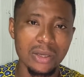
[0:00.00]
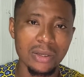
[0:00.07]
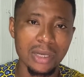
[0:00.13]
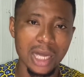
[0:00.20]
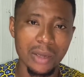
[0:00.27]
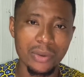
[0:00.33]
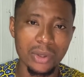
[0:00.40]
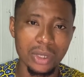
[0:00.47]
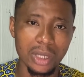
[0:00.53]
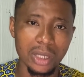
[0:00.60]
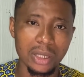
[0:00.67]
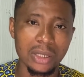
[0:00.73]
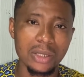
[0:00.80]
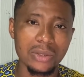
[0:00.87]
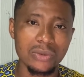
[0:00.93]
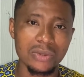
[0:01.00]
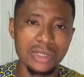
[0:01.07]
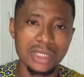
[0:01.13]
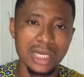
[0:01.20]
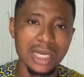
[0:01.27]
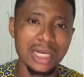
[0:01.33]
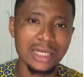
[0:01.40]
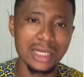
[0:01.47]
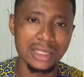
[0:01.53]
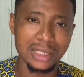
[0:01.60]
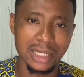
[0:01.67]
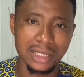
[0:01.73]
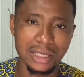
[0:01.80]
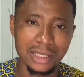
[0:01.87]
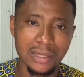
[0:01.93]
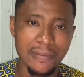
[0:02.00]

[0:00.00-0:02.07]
Are we okay? To select the text.